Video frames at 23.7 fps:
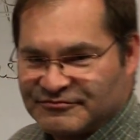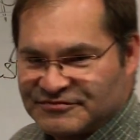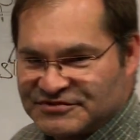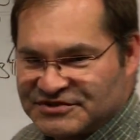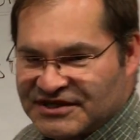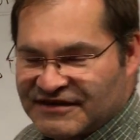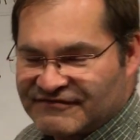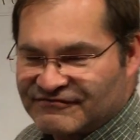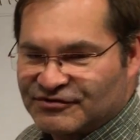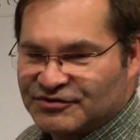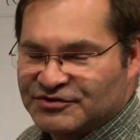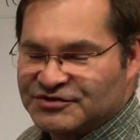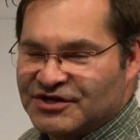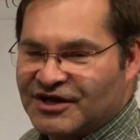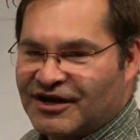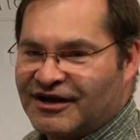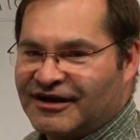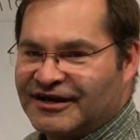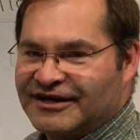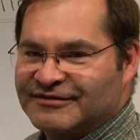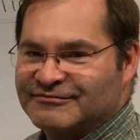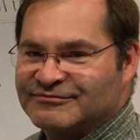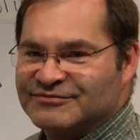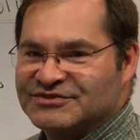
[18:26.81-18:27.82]
several
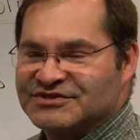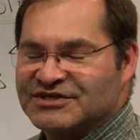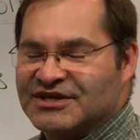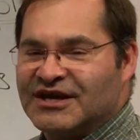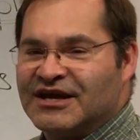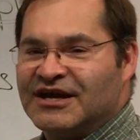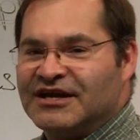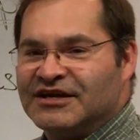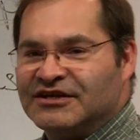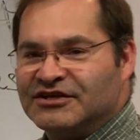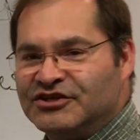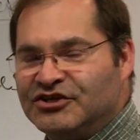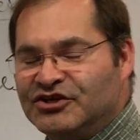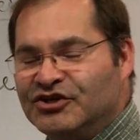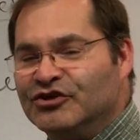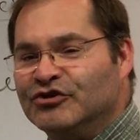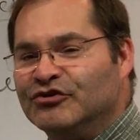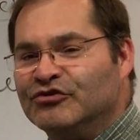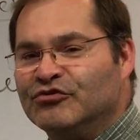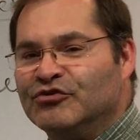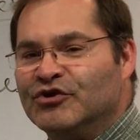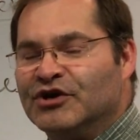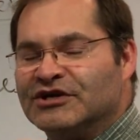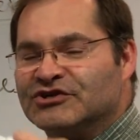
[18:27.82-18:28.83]
times?
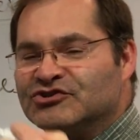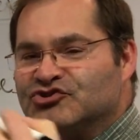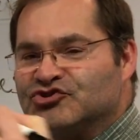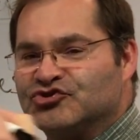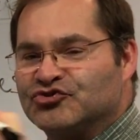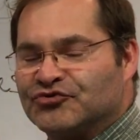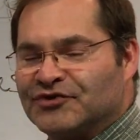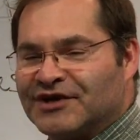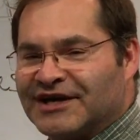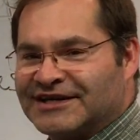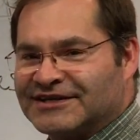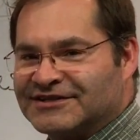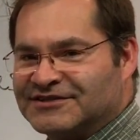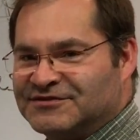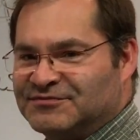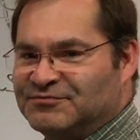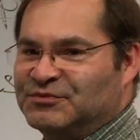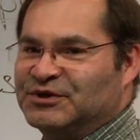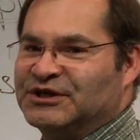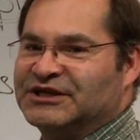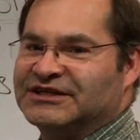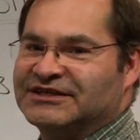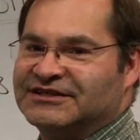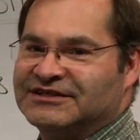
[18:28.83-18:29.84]
You tricked
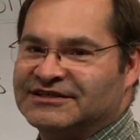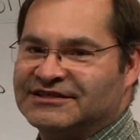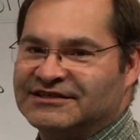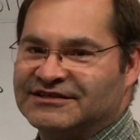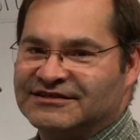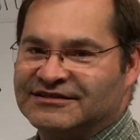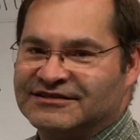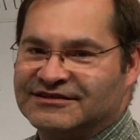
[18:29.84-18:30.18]
me.